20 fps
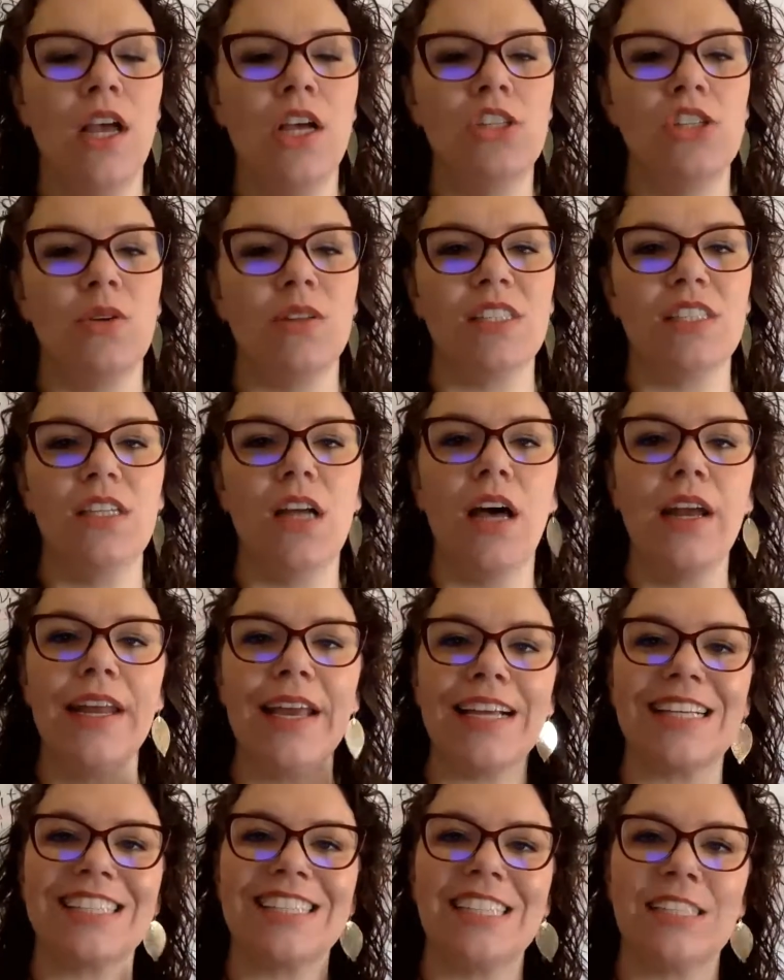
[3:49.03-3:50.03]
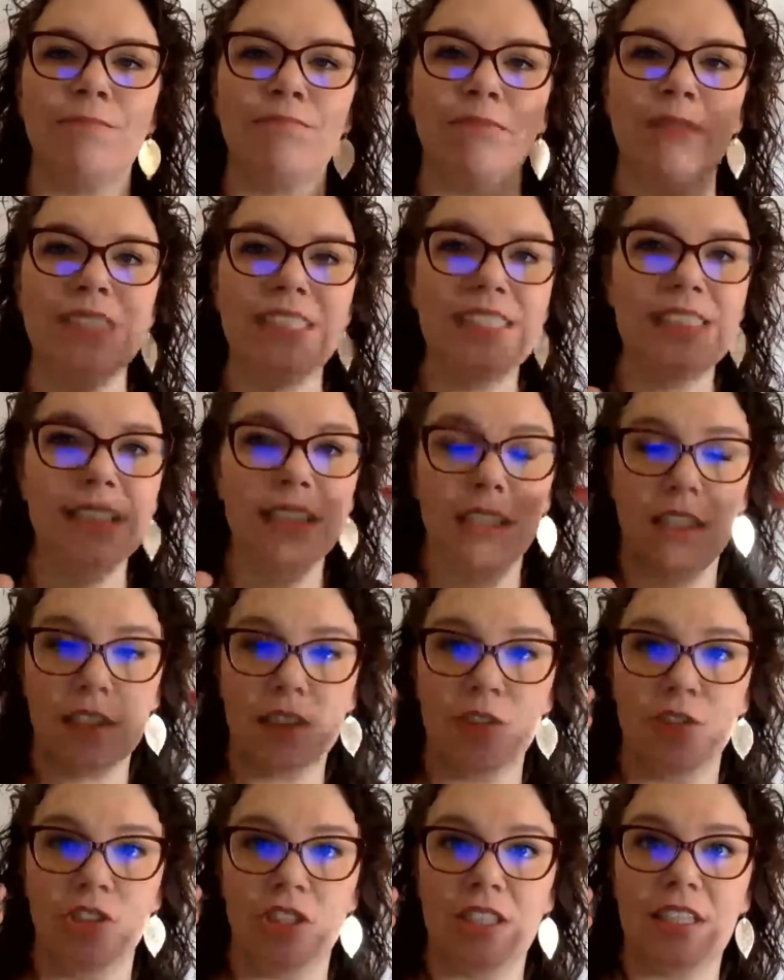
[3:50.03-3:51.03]
So it's not explicit
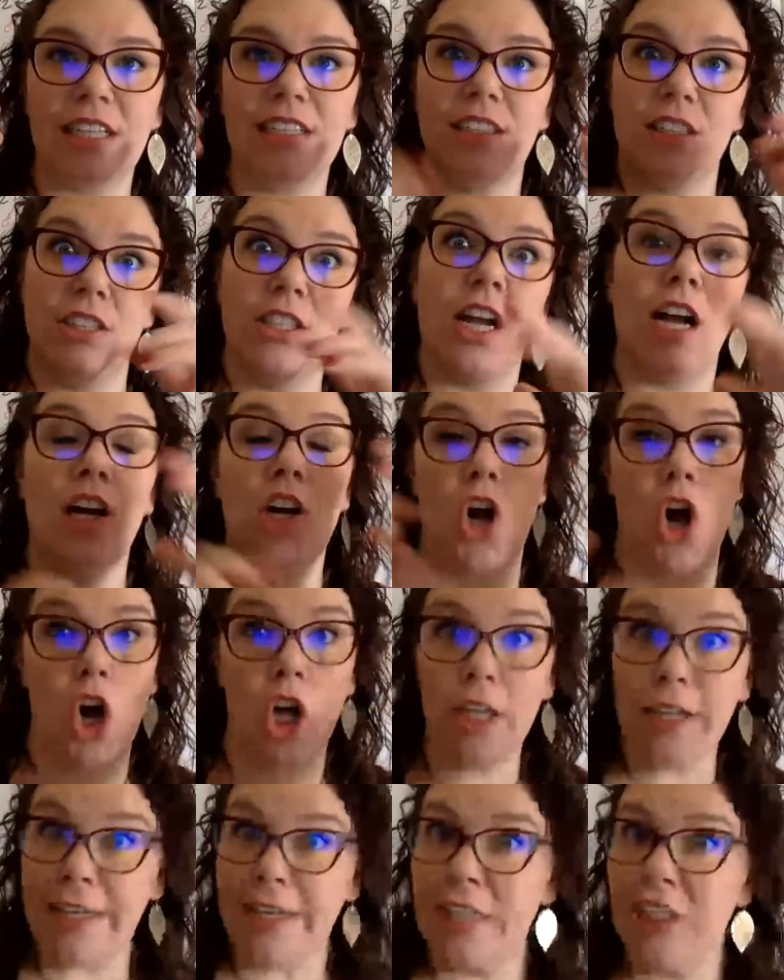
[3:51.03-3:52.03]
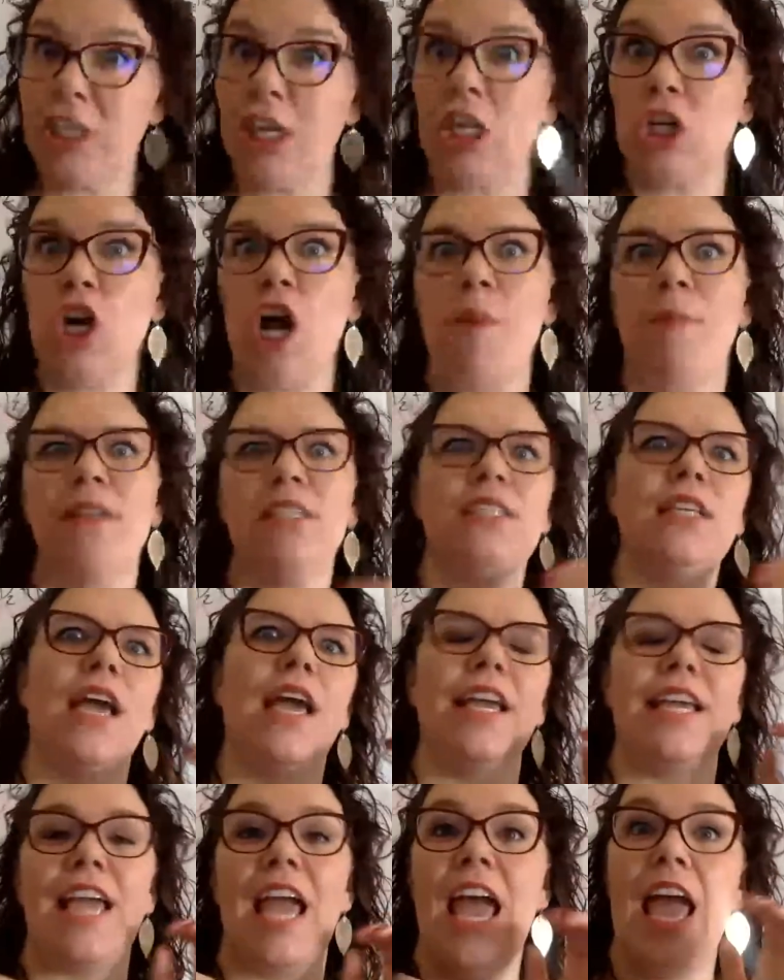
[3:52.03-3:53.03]
collusion because they're not calling each other up and
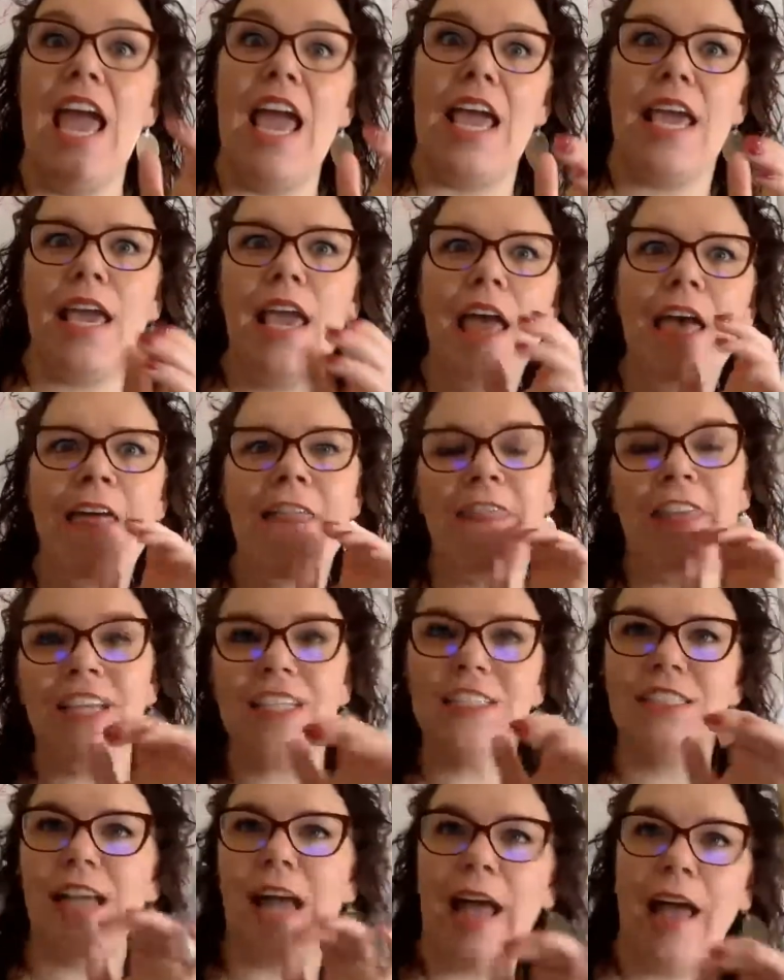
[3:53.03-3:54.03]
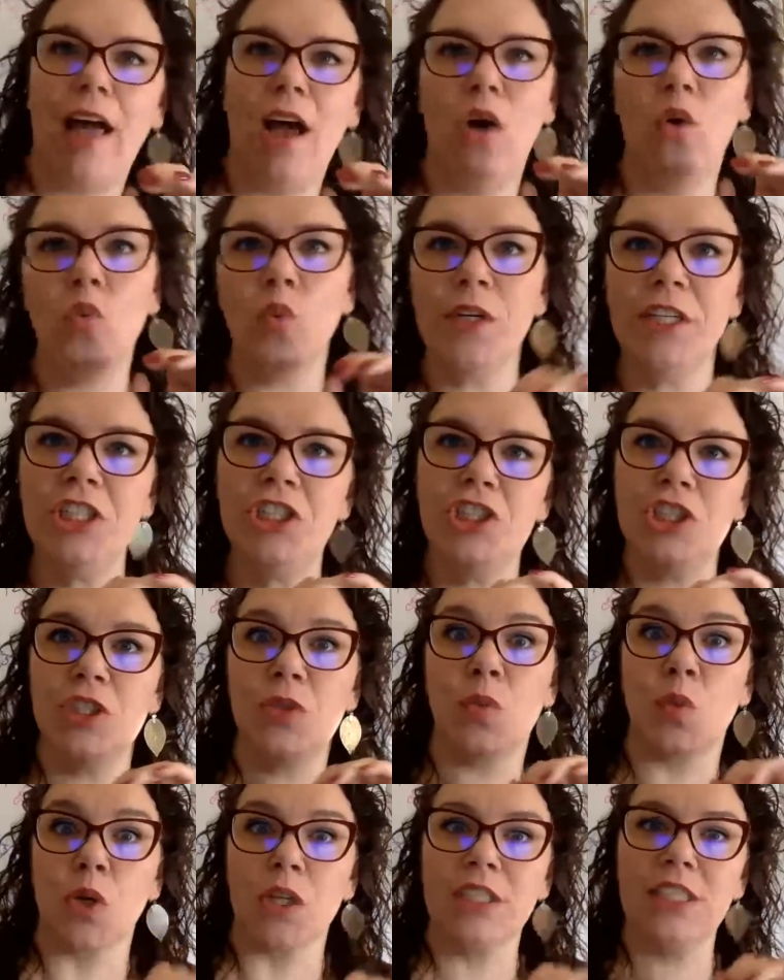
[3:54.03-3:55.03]
saying, hey, this is how we
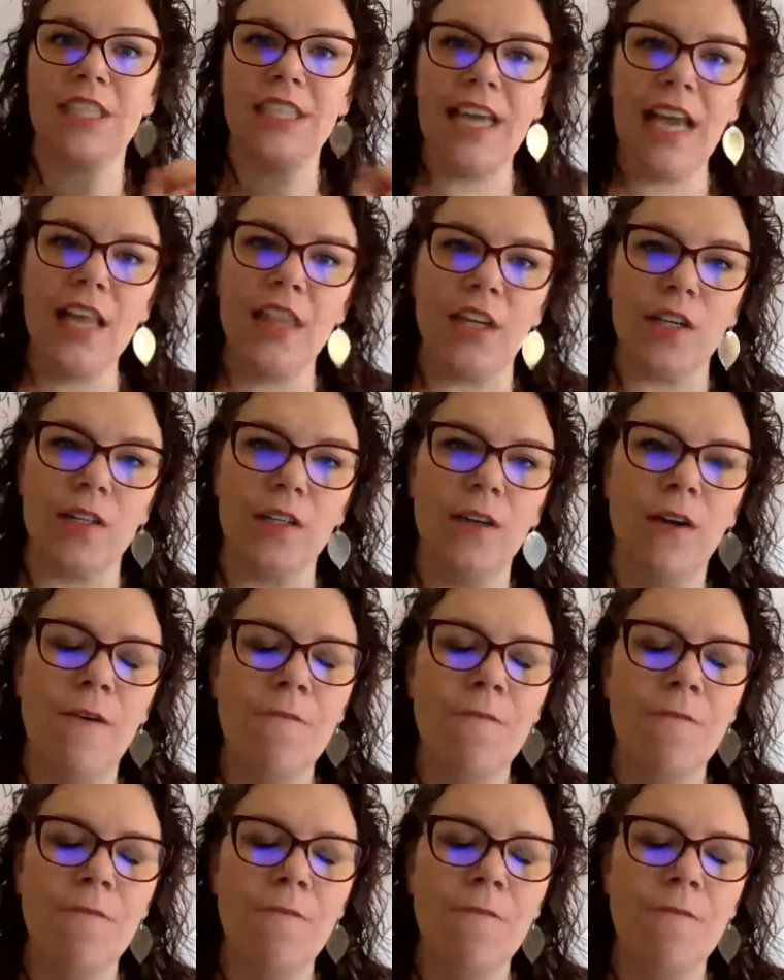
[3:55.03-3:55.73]
should work together.